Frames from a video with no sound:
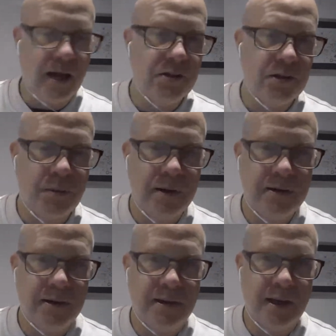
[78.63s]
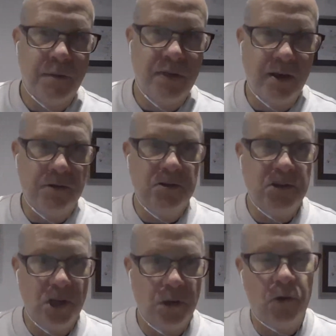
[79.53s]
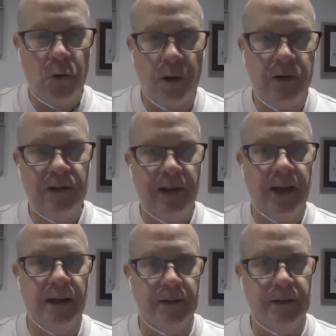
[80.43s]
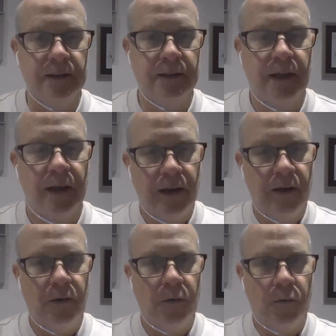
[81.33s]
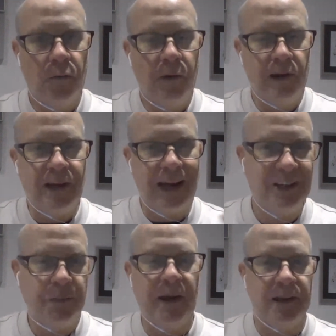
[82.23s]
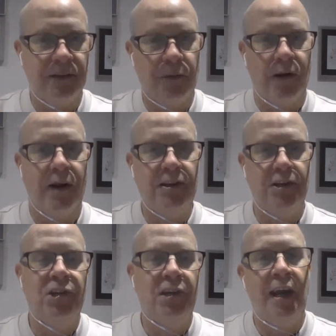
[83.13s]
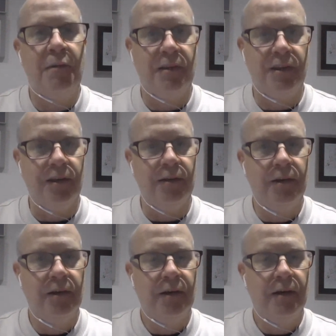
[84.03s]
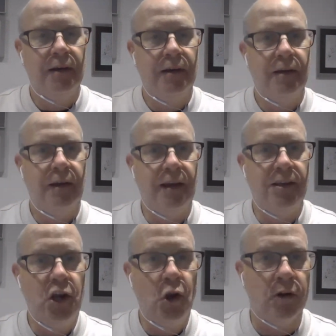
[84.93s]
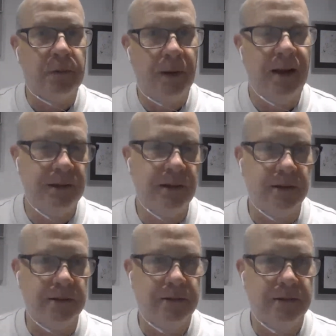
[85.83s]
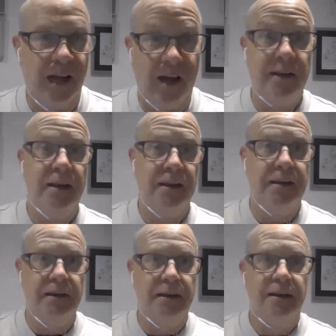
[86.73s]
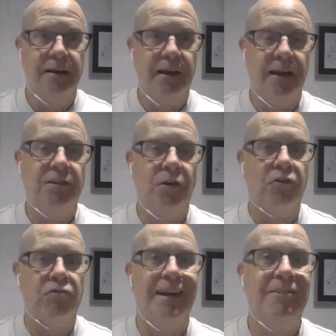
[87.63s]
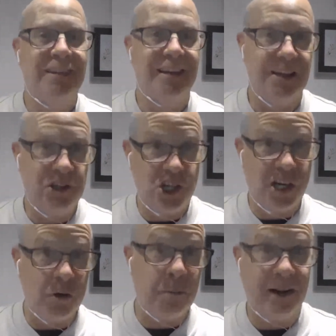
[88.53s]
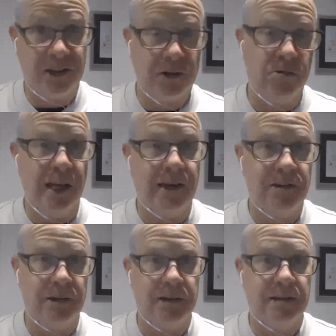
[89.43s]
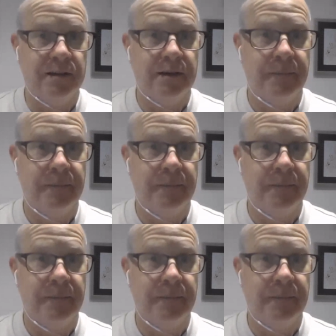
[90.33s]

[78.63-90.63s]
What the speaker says: I just want to just say, with those two quotes alone, which aspects of what I just shared with you is not political, i.e. is not grounded in geopolitical tensions?